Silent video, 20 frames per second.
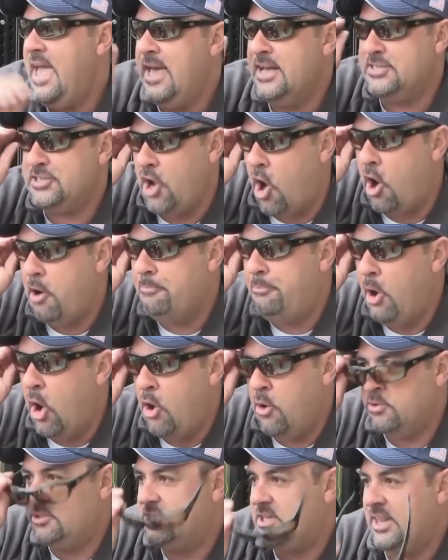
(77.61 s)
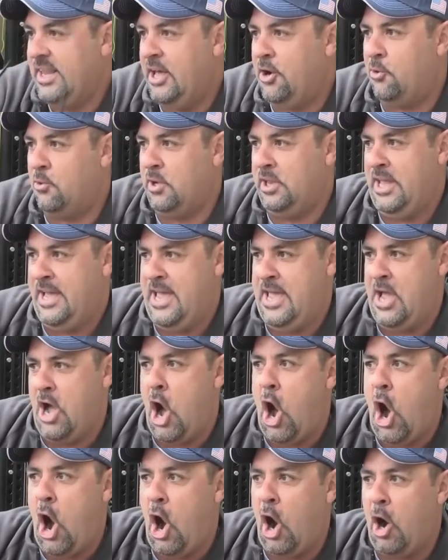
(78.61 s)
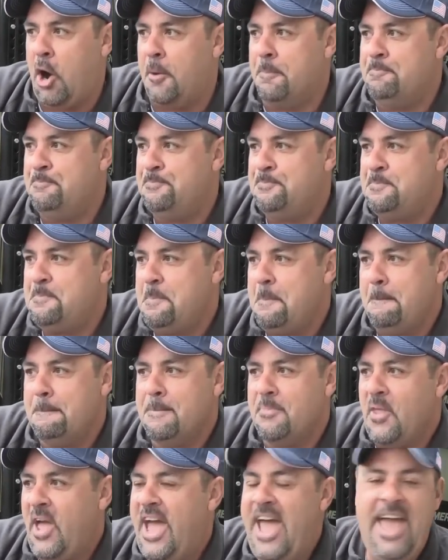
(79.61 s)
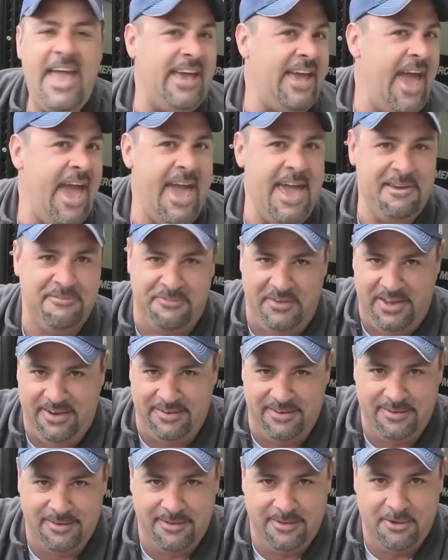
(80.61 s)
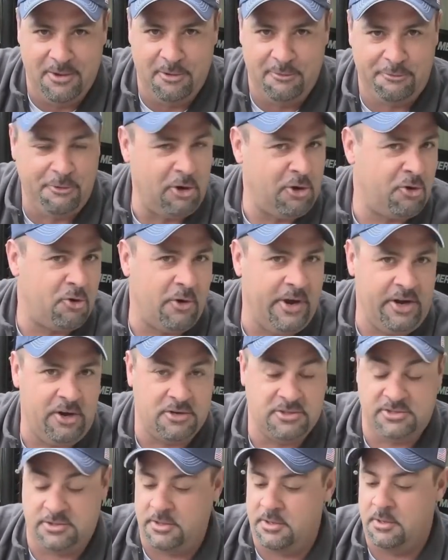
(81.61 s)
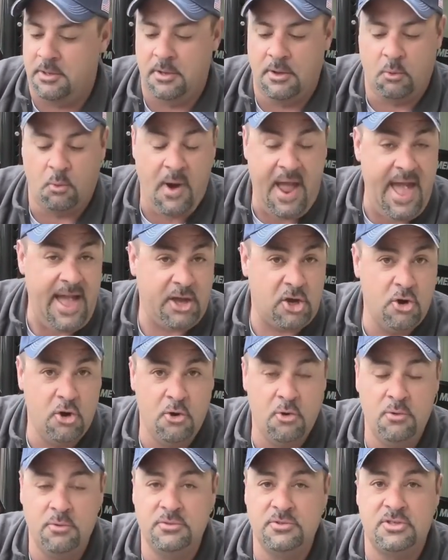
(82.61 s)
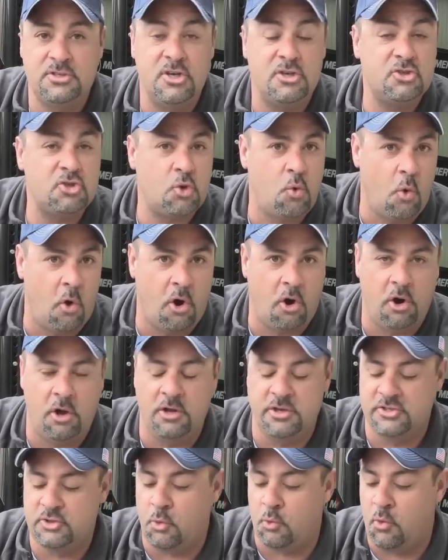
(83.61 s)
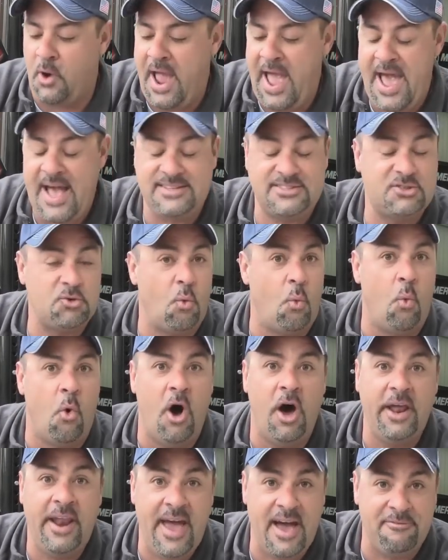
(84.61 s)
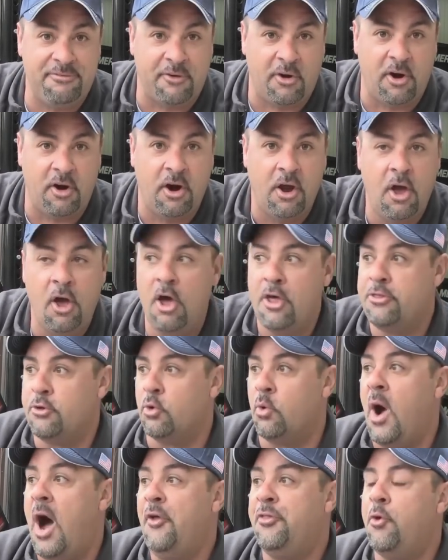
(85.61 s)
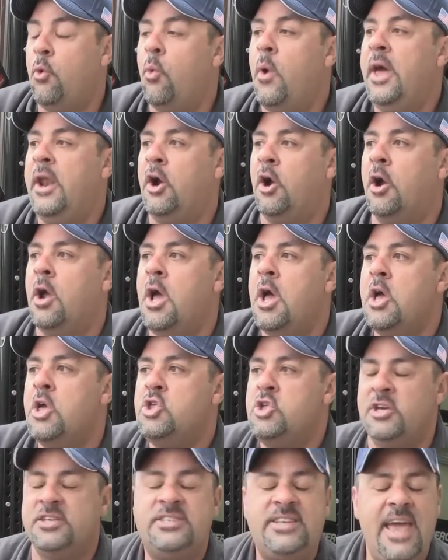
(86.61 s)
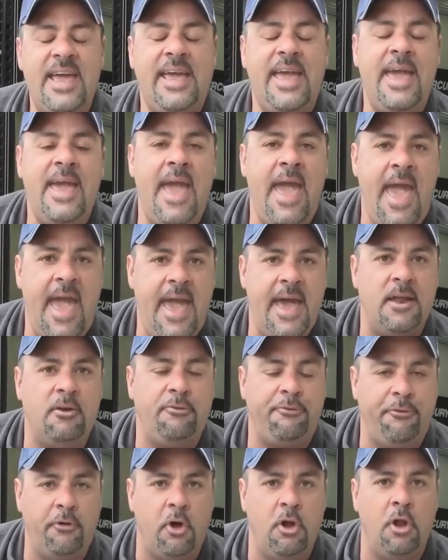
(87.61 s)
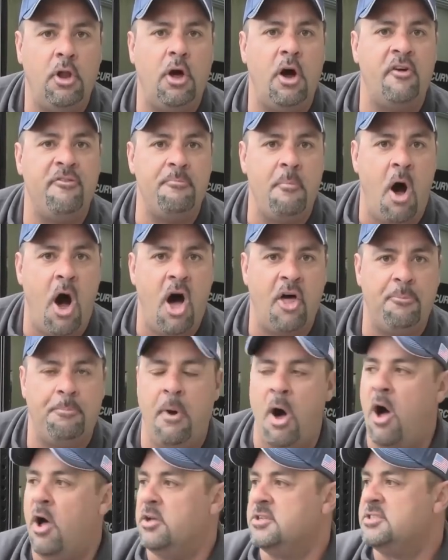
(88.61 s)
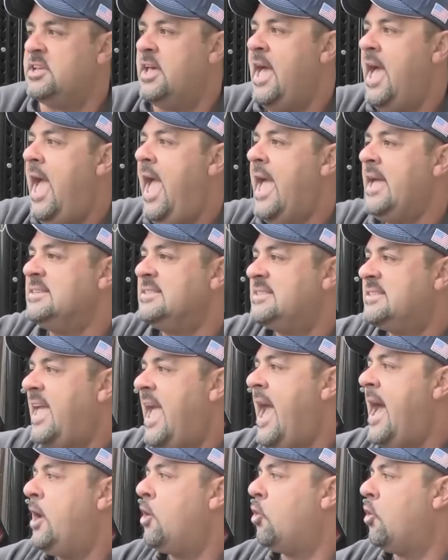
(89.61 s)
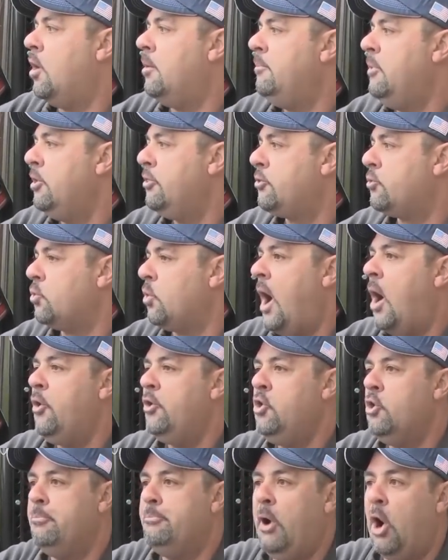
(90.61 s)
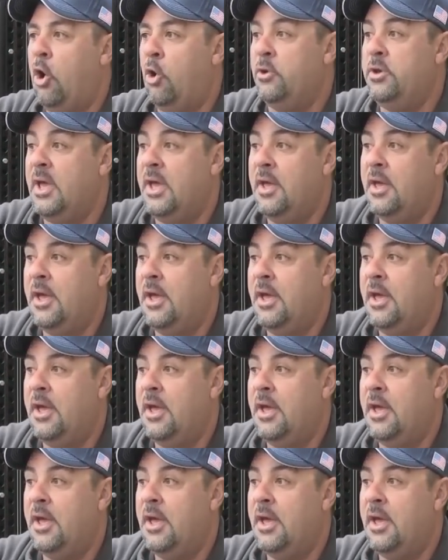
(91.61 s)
is, our boats literally are a haven for critters. Raccoons, squirrels, rats, whatever, throughout the winter. Just take a handful of mothballs and scatter them throughout your boat.